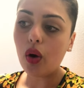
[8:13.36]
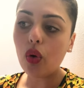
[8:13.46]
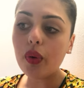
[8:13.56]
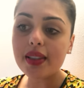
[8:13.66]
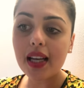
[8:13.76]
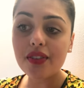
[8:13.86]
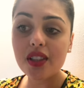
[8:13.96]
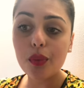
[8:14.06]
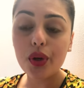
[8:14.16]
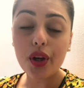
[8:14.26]
Always have
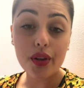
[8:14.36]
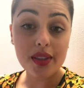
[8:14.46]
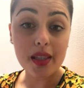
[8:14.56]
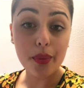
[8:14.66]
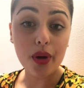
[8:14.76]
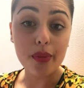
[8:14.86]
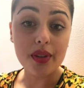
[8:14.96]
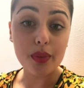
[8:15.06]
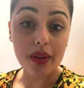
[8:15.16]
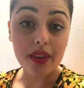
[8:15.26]
someone go to the
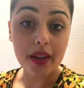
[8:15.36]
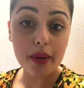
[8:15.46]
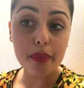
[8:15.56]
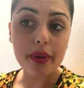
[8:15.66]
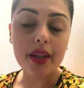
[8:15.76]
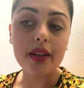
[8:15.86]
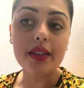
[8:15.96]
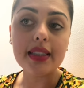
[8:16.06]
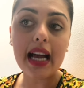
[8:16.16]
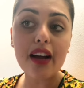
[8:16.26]
appointments with you,
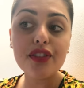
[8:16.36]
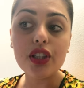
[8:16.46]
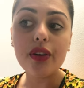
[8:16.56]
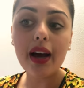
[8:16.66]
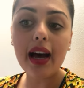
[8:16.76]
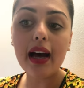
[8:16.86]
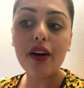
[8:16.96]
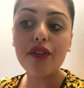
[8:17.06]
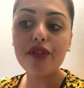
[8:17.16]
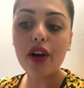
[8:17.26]
because after you
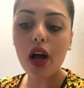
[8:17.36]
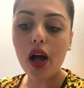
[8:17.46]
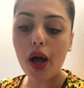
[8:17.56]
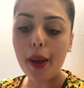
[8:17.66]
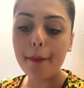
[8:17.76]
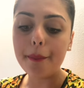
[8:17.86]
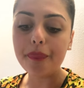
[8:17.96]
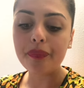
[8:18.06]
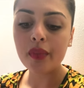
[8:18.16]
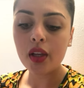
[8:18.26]
have
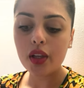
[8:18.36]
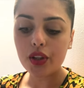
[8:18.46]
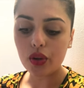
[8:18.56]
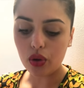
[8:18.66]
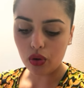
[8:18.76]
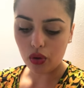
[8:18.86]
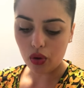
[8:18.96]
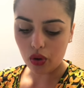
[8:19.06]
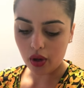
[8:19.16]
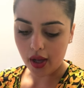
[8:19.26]

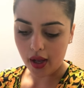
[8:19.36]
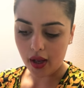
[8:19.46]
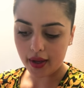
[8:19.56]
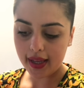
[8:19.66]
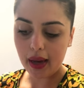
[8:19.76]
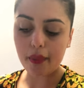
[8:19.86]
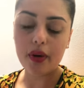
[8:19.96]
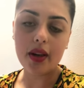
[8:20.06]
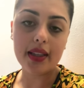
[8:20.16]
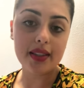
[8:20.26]
your
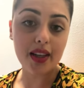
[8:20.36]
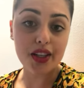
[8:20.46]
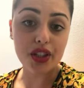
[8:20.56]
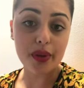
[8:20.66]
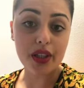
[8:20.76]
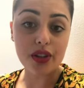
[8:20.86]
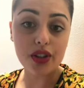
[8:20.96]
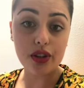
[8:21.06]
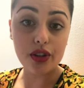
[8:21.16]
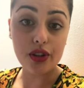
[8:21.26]
camera inside you and
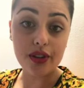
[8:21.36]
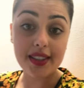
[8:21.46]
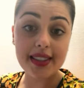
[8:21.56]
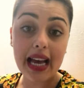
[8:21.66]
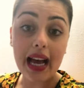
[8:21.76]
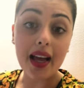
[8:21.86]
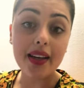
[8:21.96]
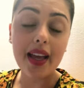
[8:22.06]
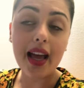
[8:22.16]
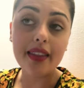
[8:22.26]
you do the
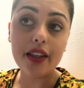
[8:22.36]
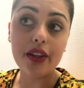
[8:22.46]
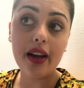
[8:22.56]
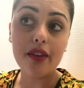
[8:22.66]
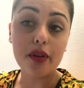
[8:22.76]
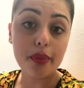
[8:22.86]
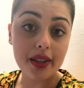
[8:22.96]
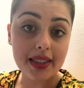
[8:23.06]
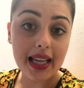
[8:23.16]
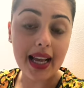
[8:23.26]
scan, and then you have your
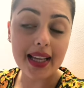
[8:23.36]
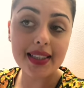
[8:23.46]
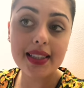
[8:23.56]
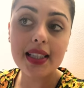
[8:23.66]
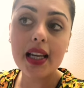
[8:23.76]
blood tests,